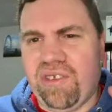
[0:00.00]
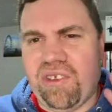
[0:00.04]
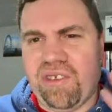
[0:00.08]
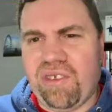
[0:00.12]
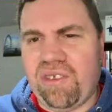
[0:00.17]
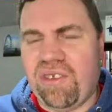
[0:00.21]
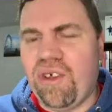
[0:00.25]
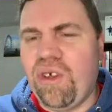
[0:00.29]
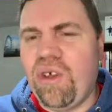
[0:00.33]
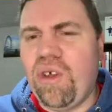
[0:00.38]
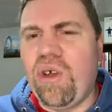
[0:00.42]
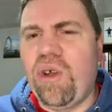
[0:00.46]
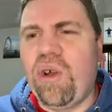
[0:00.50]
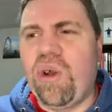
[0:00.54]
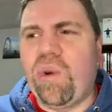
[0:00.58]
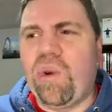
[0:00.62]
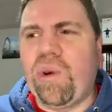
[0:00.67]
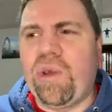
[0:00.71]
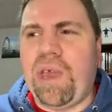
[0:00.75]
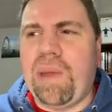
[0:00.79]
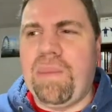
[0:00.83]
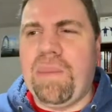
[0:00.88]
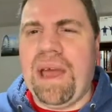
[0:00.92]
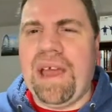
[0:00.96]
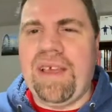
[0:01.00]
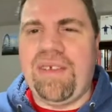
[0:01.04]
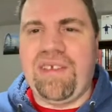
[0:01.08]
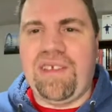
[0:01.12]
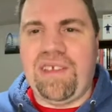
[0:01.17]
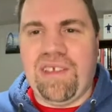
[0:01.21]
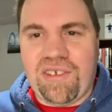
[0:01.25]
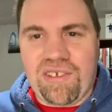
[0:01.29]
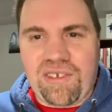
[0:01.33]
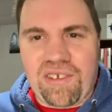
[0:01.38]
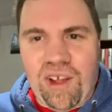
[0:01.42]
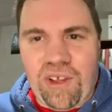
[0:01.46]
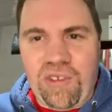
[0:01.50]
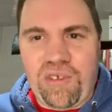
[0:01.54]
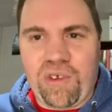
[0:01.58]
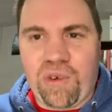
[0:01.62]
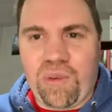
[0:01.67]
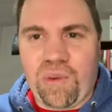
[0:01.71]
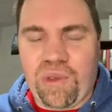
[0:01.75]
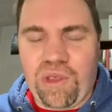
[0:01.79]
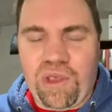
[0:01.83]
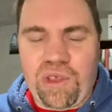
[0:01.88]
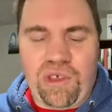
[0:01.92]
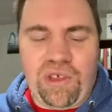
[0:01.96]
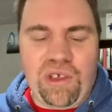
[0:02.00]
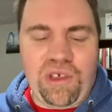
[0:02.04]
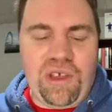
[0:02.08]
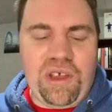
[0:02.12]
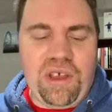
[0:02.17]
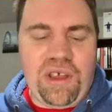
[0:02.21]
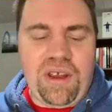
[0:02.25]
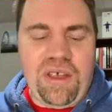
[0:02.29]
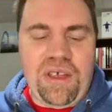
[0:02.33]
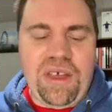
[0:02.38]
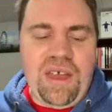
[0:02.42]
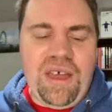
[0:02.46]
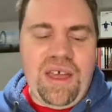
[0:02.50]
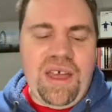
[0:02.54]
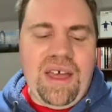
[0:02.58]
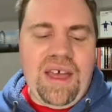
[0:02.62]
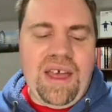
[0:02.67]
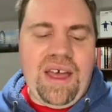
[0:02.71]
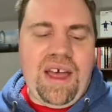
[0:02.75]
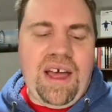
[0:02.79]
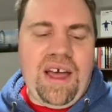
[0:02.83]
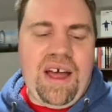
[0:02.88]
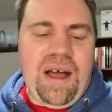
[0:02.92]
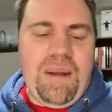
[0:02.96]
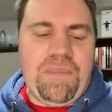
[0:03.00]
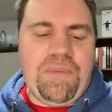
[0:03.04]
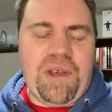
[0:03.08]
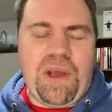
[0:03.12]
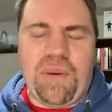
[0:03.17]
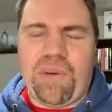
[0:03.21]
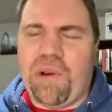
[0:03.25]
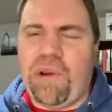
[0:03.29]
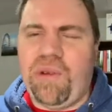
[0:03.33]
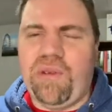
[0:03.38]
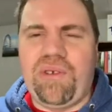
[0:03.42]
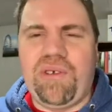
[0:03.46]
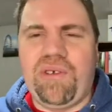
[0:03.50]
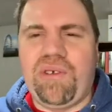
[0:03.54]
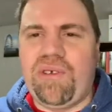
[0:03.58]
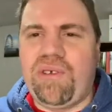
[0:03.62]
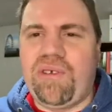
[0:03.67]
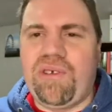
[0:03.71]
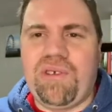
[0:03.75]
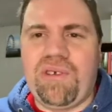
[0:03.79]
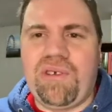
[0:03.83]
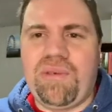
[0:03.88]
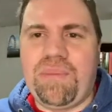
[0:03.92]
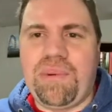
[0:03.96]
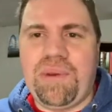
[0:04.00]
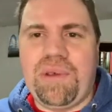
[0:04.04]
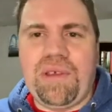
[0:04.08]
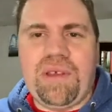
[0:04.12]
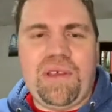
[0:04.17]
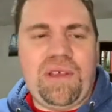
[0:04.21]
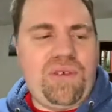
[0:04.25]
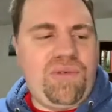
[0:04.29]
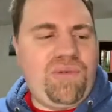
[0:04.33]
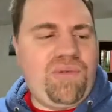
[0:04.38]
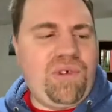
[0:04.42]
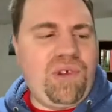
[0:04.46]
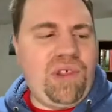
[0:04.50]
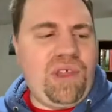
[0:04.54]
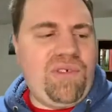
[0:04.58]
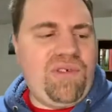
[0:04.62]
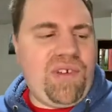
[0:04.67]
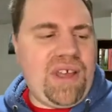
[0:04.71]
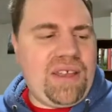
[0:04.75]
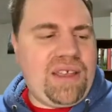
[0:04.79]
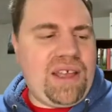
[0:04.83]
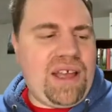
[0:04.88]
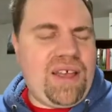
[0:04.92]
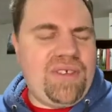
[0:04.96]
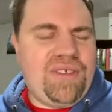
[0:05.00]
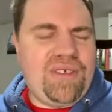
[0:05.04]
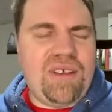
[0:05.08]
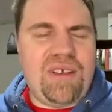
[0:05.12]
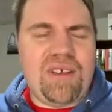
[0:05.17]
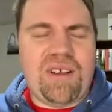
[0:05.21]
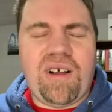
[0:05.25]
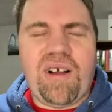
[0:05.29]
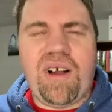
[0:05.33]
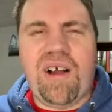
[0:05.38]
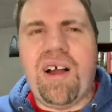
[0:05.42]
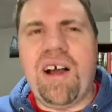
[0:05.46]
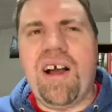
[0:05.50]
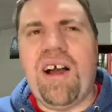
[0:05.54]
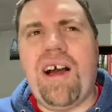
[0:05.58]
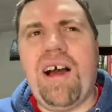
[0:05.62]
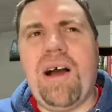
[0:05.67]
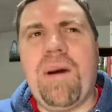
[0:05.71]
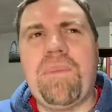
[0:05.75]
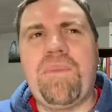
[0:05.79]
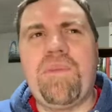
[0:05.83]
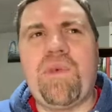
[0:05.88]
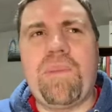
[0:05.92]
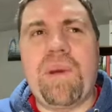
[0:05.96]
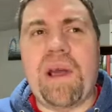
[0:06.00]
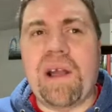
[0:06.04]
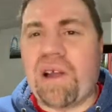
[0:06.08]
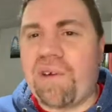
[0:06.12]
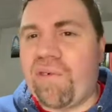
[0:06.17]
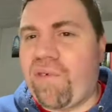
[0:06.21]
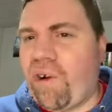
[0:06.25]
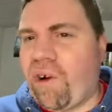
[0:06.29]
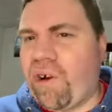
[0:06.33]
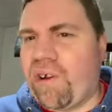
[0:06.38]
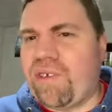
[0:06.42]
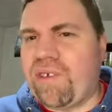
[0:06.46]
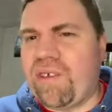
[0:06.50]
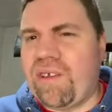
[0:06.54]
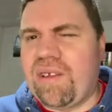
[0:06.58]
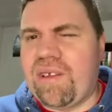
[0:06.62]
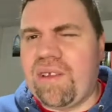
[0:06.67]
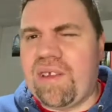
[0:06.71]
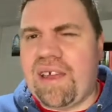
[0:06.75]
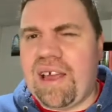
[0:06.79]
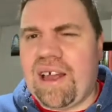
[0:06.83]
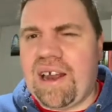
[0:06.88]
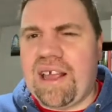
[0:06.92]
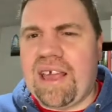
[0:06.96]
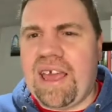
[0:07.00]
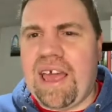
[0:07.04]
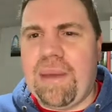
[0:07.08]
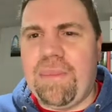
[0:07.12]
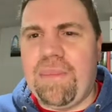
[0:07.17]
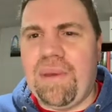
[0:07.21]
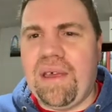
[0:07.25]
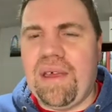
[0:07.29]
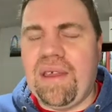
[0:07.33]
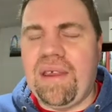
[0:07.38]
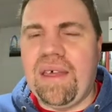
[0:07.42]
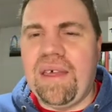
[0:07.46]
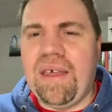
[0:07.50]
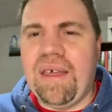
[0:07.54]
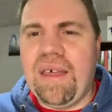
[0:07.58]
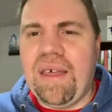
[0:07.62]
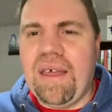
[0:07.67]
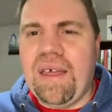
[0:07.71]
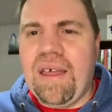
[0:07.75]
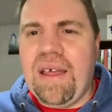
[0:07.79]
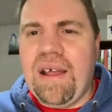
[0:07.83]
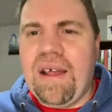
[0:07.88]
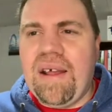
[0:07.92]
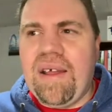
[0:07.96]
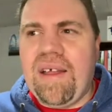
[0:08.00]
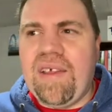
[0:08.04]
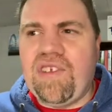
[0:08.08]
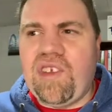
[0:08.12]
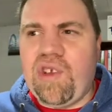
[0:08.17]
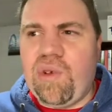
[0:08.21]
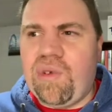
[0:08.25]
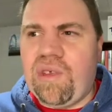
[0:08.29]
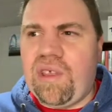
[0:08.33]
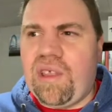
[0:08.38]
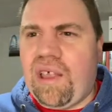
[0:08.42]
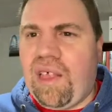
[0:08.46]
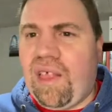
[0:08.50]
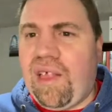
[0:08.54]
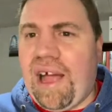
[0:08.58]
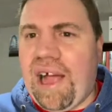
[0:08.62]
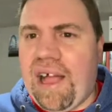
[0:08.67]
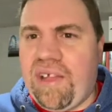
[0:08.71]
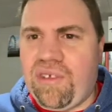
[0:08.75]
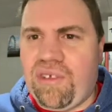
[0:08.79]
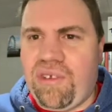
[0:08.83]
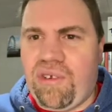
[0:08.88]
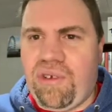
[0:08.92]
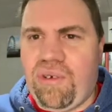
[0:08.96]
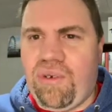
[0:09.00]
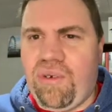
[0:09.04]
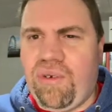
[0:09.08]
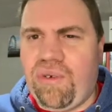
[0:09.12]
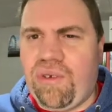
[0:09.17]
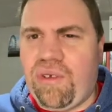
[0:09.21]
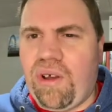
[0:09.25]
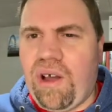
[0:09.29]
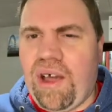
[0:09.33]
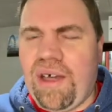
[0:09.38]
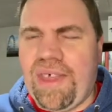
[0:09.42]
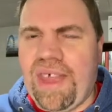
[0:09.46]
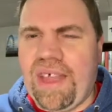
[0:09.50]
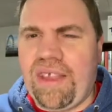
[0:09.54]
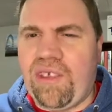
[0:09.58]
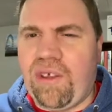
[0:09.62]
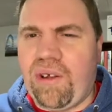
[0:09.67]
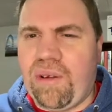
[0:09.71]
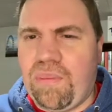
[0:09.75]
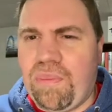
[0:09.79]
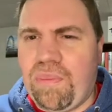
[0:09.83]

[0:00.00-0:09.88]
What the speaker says: just really amazing. The stunts are really good. Tom Cruise is really fantastic. Rebecca Ferguson kind of came in, and she was in the last 2. So I think